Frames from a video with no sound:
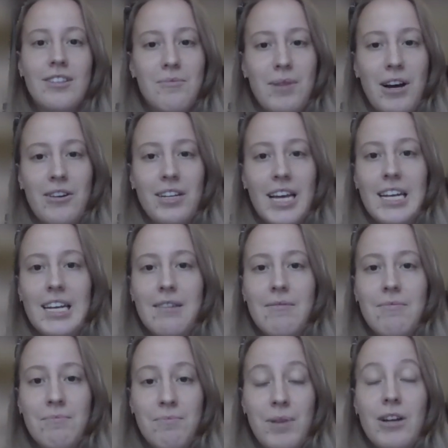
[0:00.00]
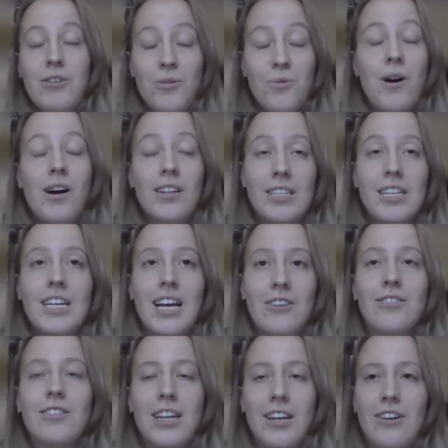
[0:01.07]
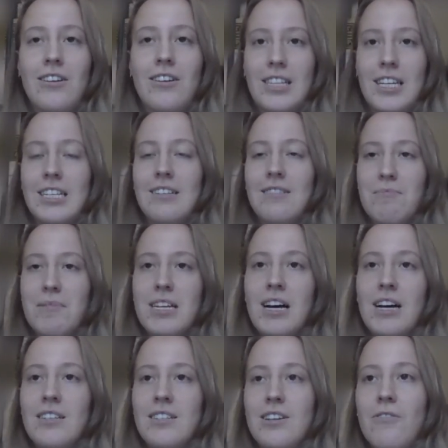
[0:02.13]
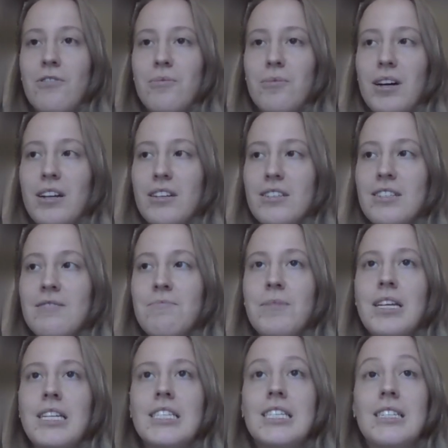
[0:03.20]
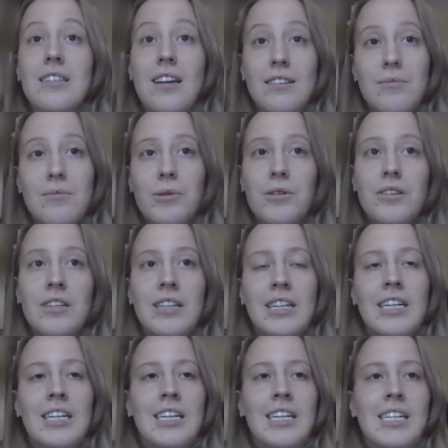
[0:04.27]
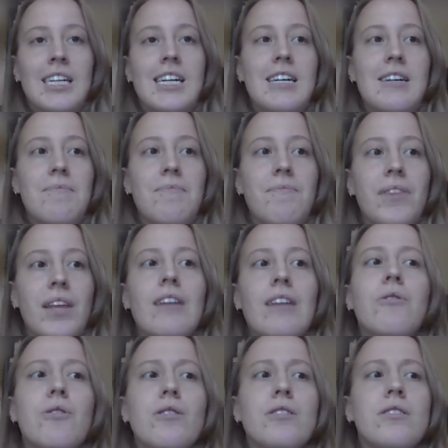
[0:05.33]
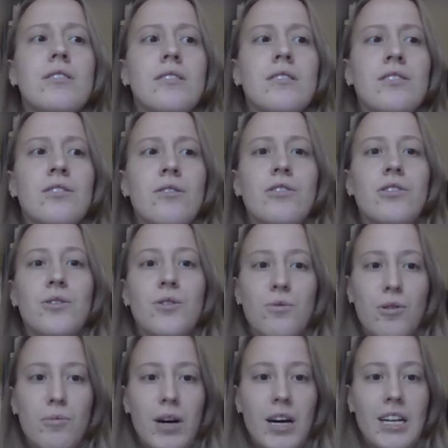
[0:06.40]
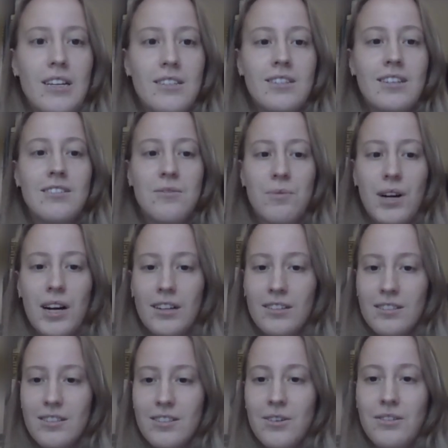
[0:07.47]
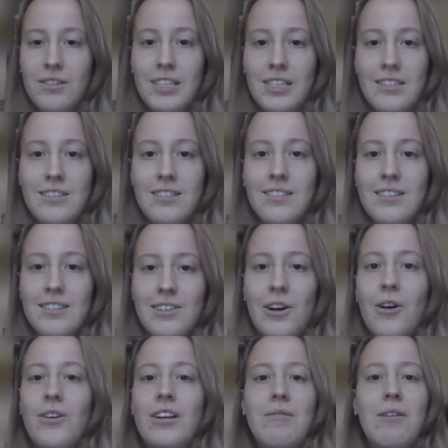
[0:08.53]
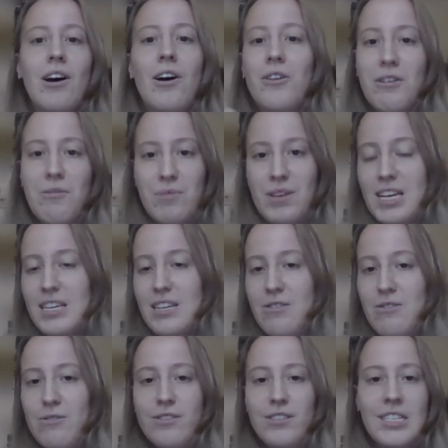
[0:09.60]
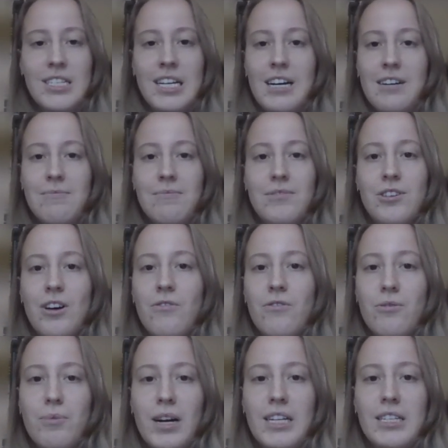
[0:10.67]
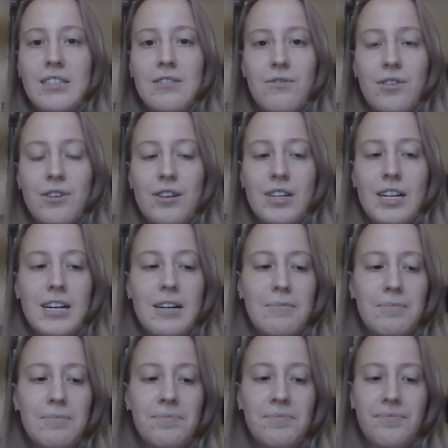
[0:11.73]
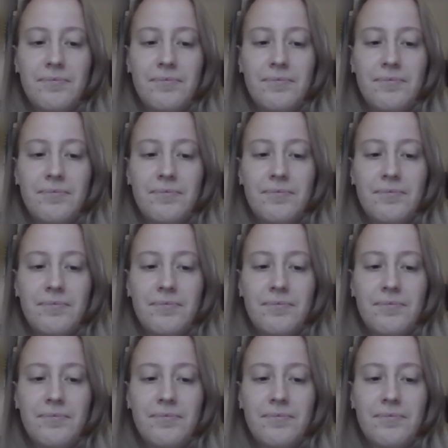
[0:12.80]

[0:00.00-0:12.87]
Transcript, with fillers: about getting better quality healthcare that uh, soft robotics makes accessible. Um, and of course, surgical robotics as well. So this is already already being used, um, soft robots for um,